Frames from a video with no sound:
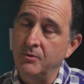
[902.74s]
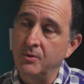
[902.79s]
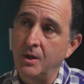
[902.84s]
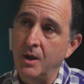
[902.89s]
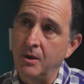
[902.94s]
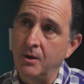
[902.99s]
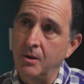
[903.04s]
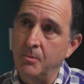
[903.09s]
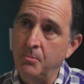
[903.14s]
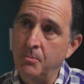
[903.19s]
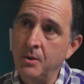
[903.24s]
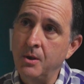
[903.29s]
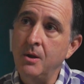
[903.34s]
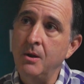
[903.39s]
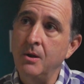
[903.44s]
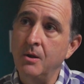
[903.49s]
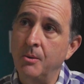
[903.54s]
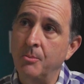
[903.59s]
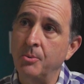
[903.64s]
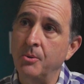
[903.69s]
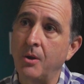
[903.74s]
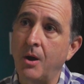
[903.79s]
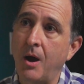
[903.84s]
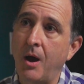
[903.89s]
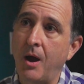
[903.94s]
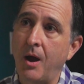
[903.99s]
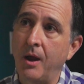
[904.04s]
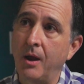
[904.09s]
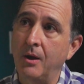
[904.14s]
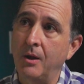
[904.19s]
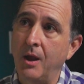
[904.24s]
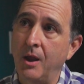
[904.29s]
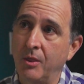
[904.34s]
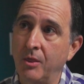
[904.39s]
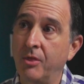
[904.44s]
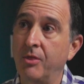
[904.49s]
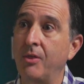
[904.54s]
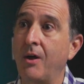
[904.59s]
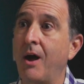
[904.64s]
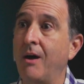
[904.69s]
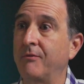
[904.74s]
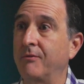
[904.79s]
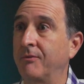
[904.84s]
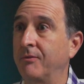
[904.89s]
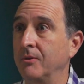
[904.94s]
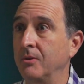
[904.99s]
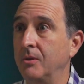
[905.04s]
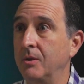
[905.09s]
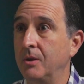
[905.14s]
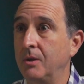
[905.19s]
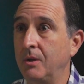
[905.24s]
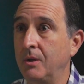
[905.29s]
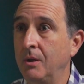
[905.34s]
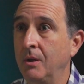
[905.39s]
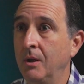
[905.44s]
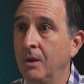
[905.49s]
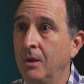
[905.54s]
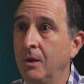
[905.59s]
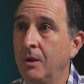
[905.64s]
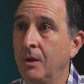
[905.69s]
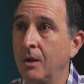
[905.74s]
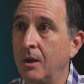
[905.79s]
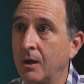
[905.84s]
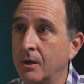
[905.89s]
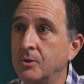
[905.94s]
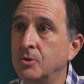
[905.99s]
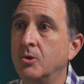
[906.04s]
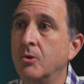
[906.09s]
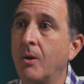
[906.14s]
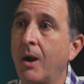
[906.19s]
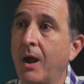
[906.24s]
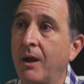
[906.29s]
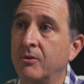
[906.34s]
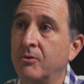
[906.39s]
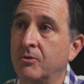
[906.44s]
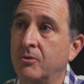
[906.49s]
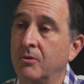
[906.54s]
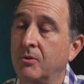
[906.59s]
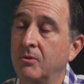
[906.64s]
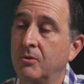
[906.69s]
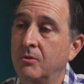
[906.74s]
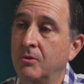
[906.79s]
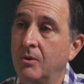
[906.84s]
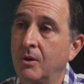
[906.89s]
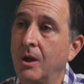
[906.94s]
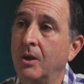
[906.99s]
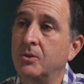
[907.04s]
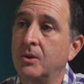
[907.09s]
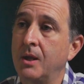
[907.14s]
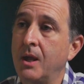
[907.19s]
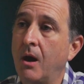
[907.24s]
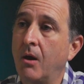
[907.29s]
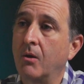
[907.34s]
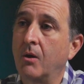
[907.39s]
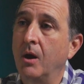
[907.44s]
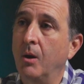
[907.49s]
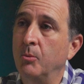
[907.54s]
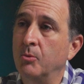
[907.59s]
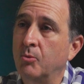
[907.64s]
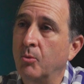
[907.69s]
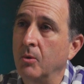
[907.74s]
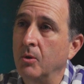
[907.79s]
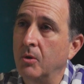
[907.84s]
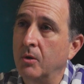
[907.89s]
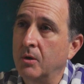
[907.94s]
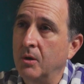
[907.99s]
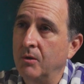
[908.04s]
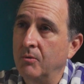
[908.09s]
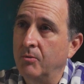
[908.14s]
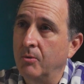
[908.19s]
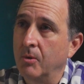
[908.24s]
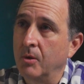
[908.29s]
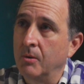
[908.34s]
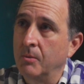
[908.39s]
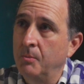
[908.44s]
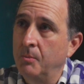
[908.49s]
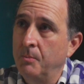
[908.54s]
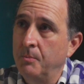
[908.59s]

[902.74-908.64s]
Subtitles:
data being applied and thoughtfully addressed to get the outcomes we're looking for.